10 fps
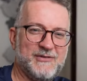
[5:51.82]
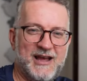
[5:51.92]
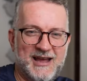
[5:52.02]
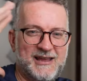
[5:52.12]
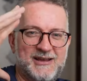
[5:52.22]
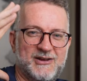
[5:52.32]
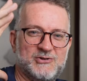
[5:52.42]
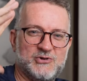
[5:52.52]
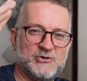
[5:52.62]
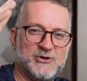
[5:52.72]
I
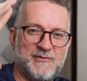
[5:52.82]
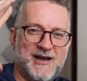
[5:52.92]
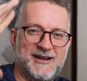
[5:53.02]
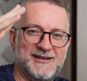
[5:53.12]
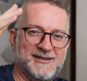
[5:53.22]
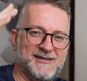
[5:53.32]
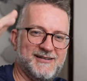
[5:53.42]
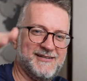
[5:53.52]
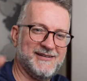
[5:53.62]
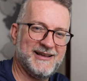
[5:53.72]
control your mind
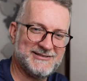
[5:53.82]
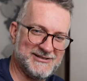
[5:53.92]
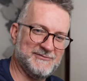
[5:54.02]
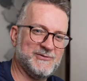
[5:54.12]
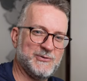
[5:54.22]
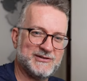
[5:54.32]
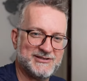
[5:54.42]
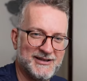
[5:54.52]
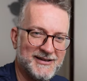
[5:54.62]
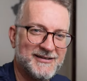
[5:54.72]
as an
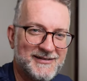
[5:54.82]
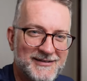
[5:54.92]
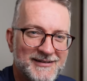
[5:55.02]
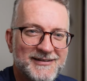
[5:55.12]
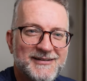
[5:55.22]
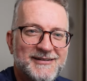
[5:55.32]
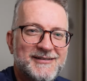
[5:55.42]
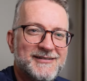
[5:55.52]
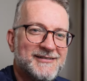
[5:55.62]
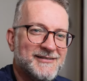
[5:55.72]
influencer.
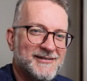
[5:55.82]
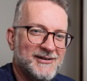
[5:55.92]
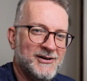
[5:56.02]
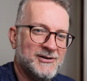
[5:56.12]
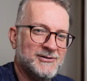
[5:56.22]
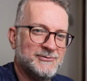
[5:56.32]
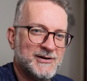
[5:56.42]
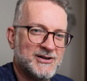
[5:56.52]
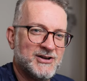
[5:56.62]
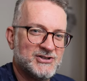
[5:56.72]
Oh
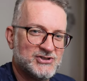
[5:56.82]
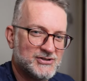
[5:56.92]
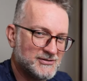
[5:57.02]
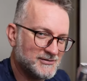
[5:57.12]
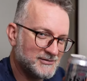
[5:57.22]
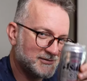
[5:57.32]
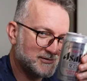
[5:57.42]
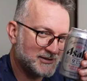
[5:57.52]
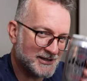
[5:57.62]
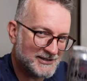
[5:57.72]
my gosh.
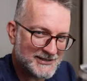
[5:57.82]
Cheers.